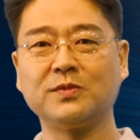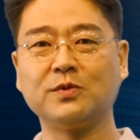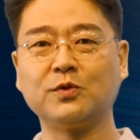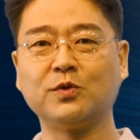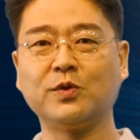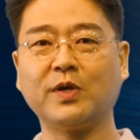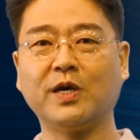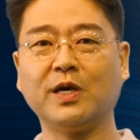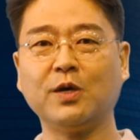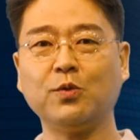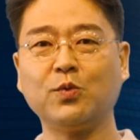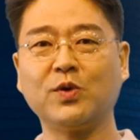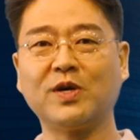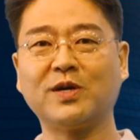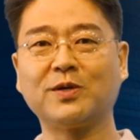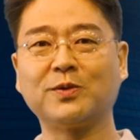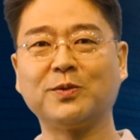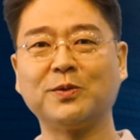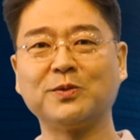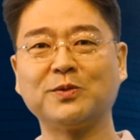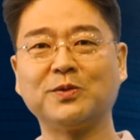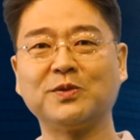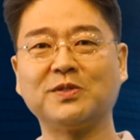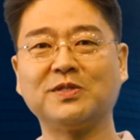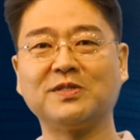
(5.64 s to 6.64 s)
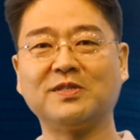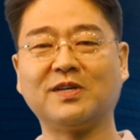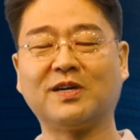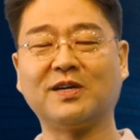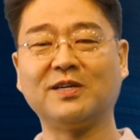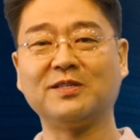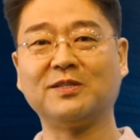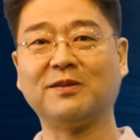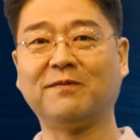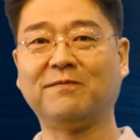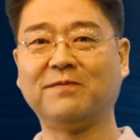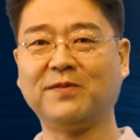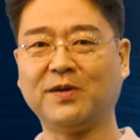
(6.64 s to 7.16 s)
Today we are going to
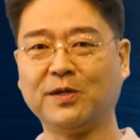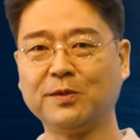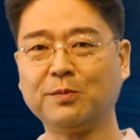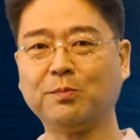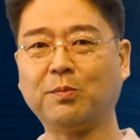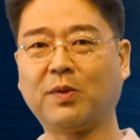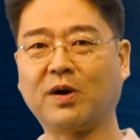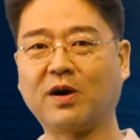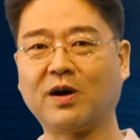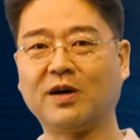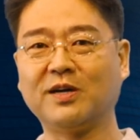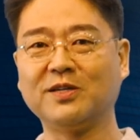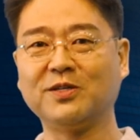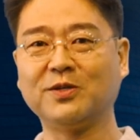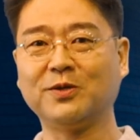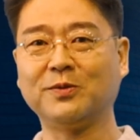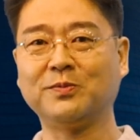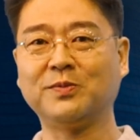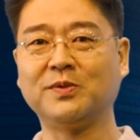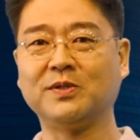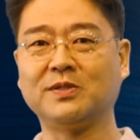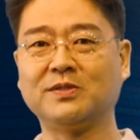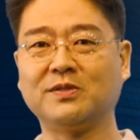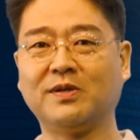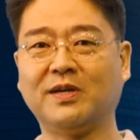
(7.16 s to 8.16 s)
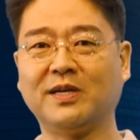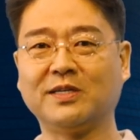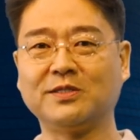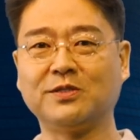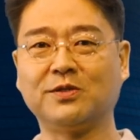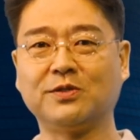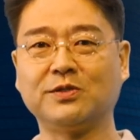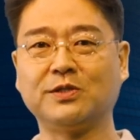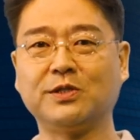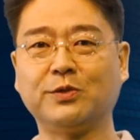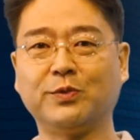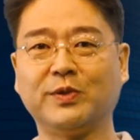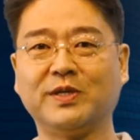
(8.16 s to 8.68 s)
start the fun part of this
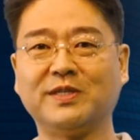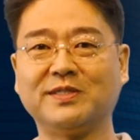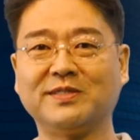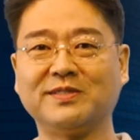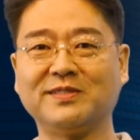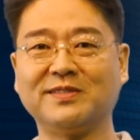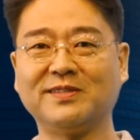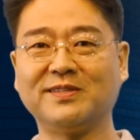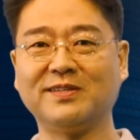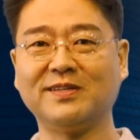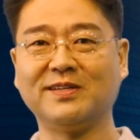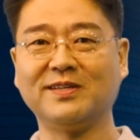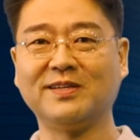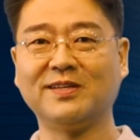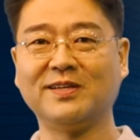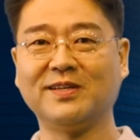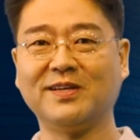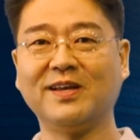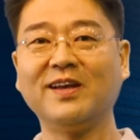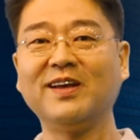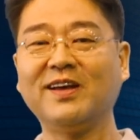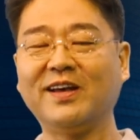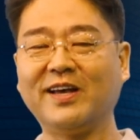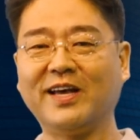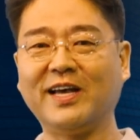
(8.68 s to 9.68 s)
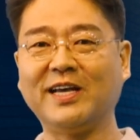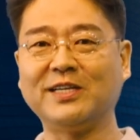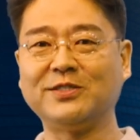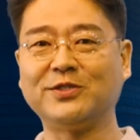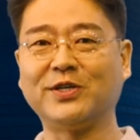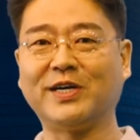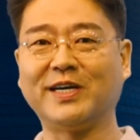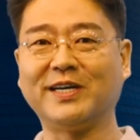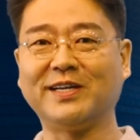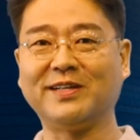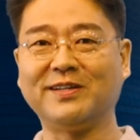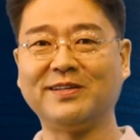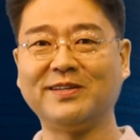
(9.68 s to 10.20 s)
lecture series,
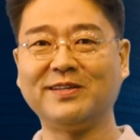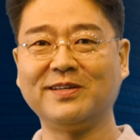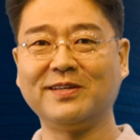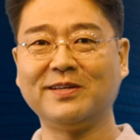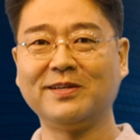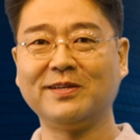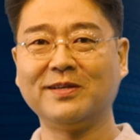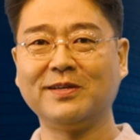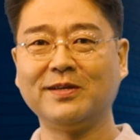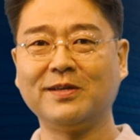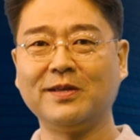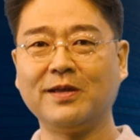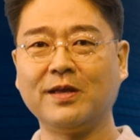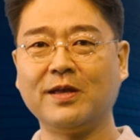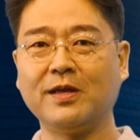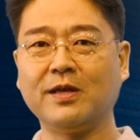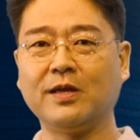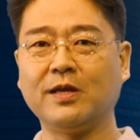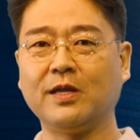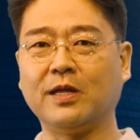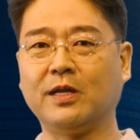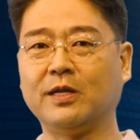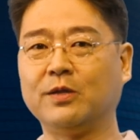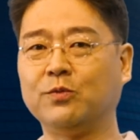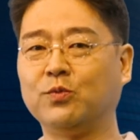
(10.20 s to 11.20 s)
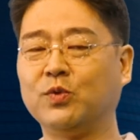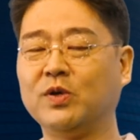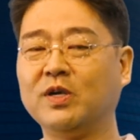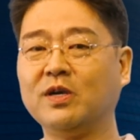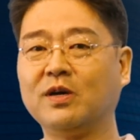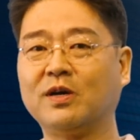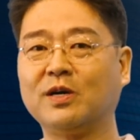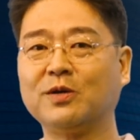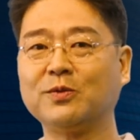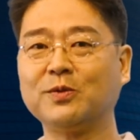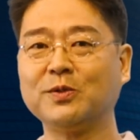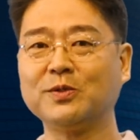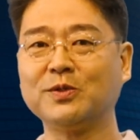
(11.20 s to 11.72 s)
Agile. And we
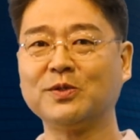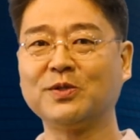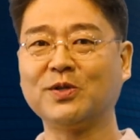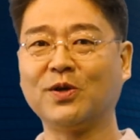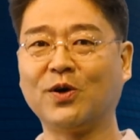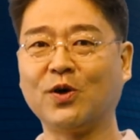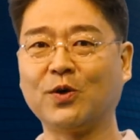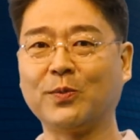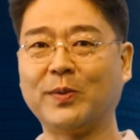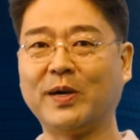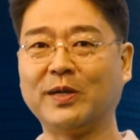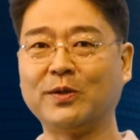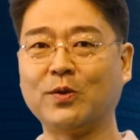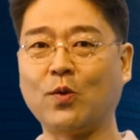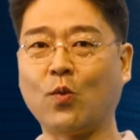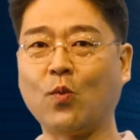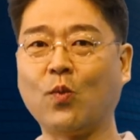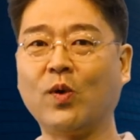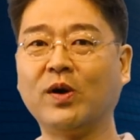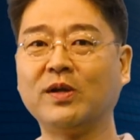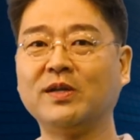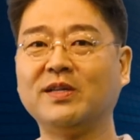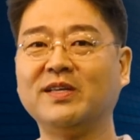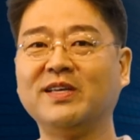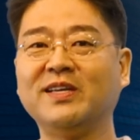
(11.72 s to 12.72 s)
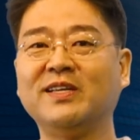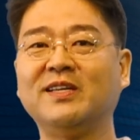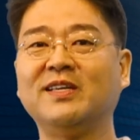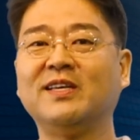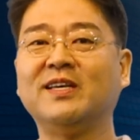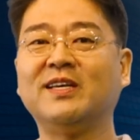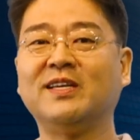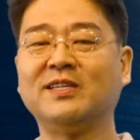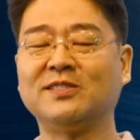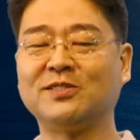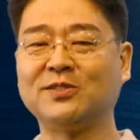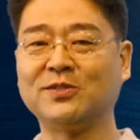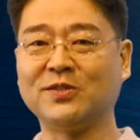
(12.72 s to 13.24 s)
are going to talk about what it
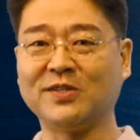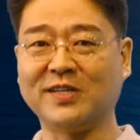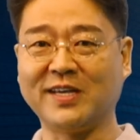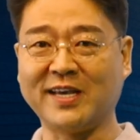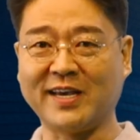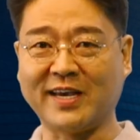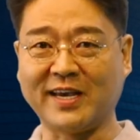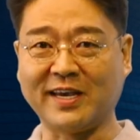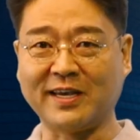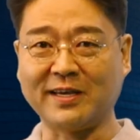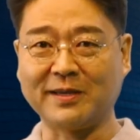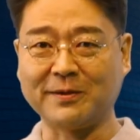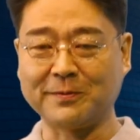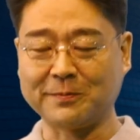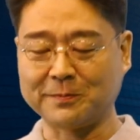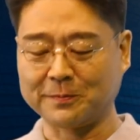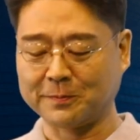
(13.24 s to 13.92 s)
is today.